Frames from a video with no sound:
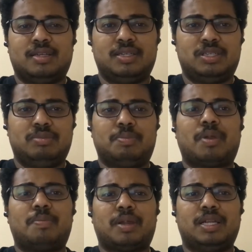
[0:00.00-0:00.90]
It should be
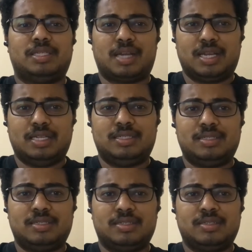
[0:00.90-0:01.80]
properly dried.
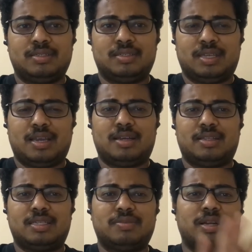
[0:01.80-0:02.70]

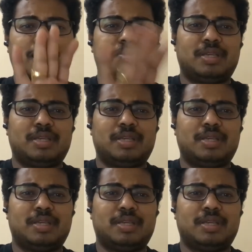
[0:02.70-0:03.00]
Yeah, that's what I'm